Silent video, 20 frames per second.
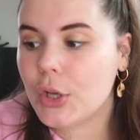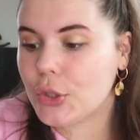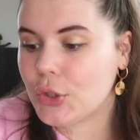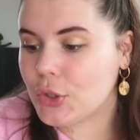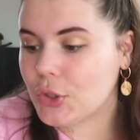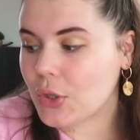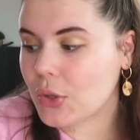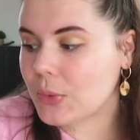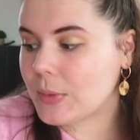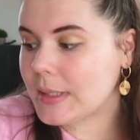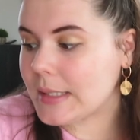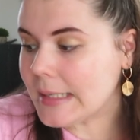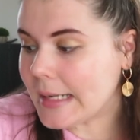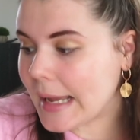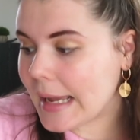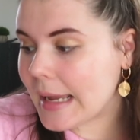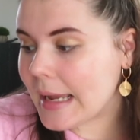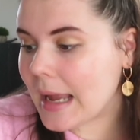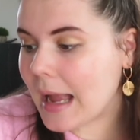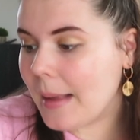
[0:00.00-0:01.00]
So
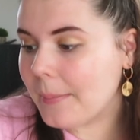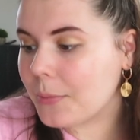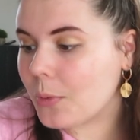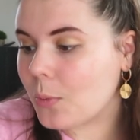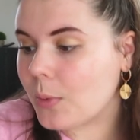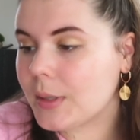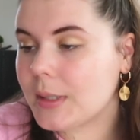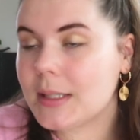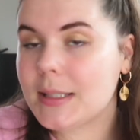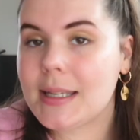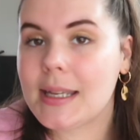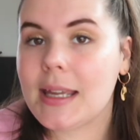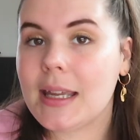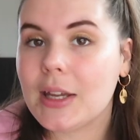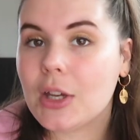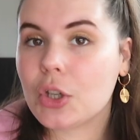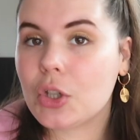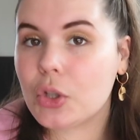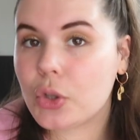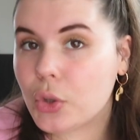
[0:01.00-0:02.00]
today I'm going to
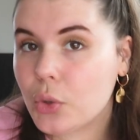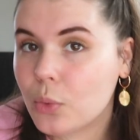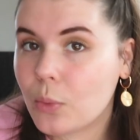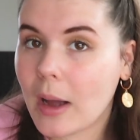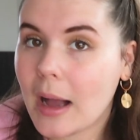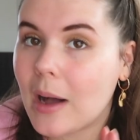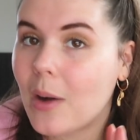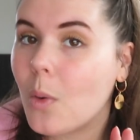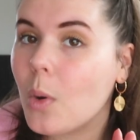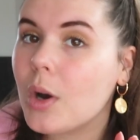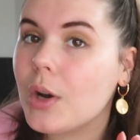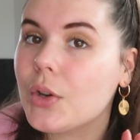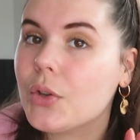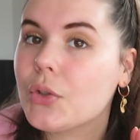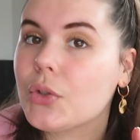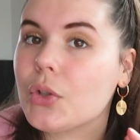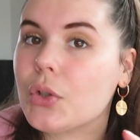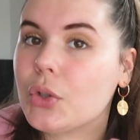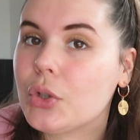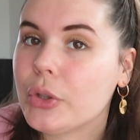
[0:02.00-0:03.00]
take two
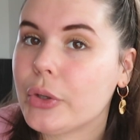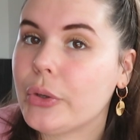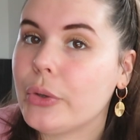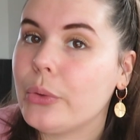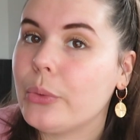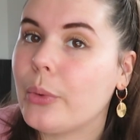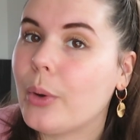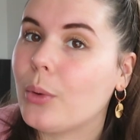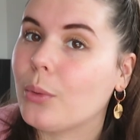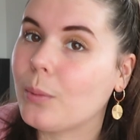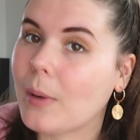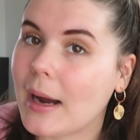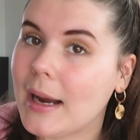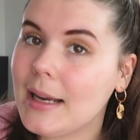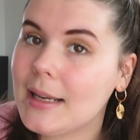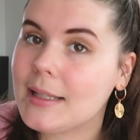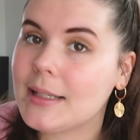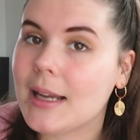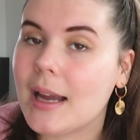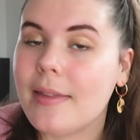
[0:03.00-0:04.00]
hours to
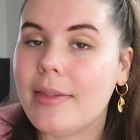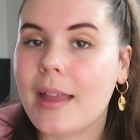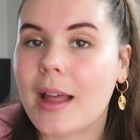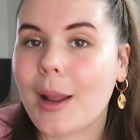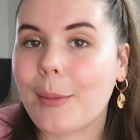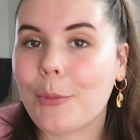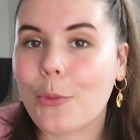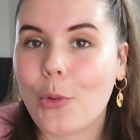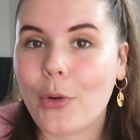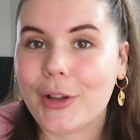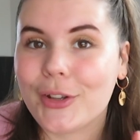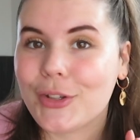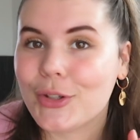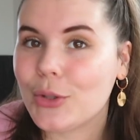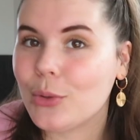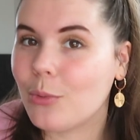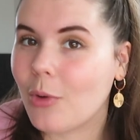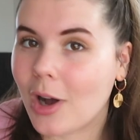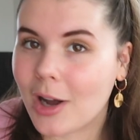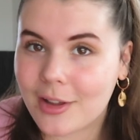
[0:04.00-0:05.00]
write, and then I'm going
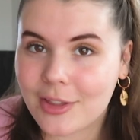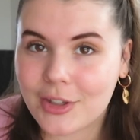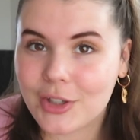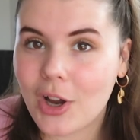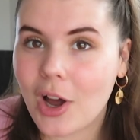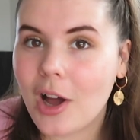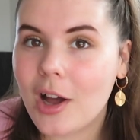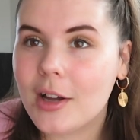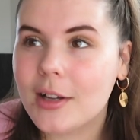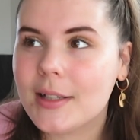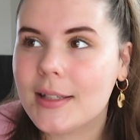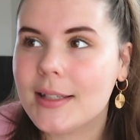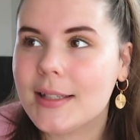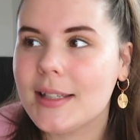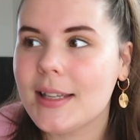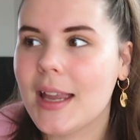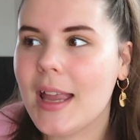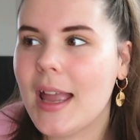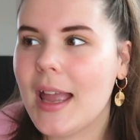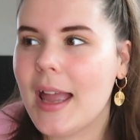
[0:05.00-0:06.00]
to walk the dogs.